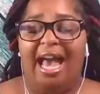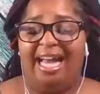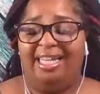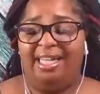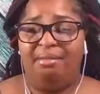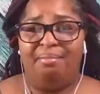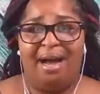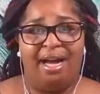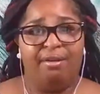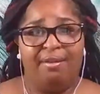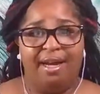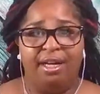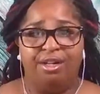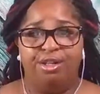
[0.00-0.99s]
I need
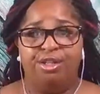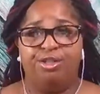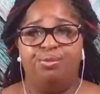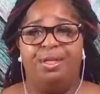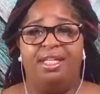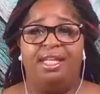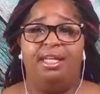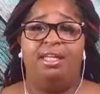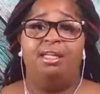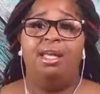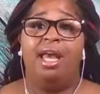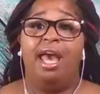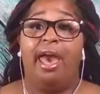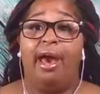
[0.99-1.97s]
moderators. We
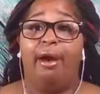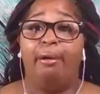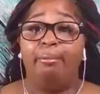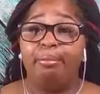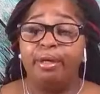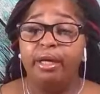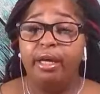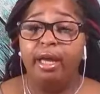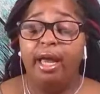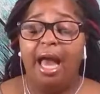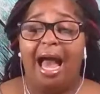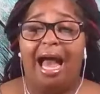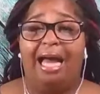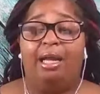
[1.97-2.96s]
need help.
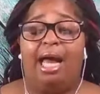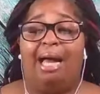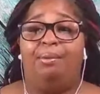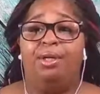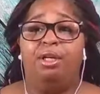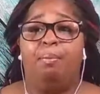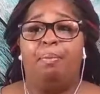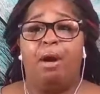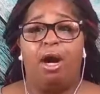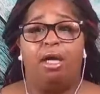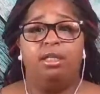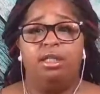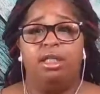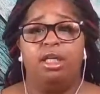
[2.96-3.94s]
I want to
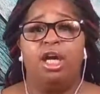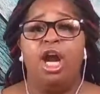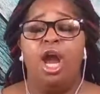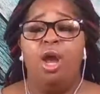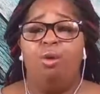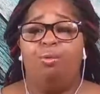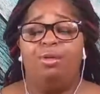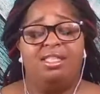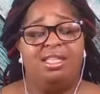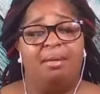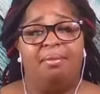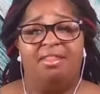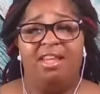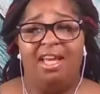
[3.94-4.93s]
partner with
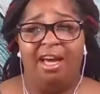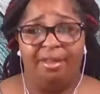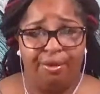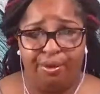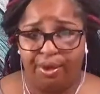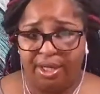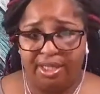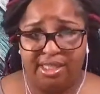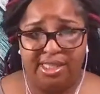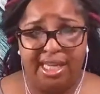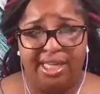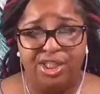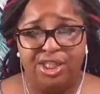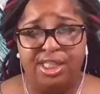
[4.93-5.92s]
some of the other
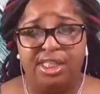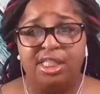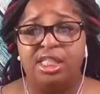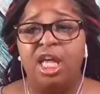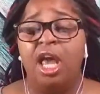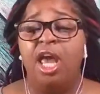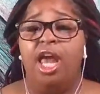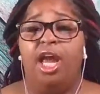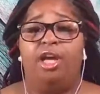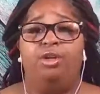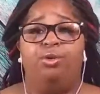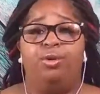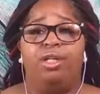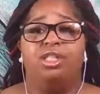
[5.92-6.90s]
organizations
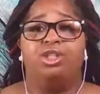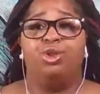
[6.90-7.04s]
in order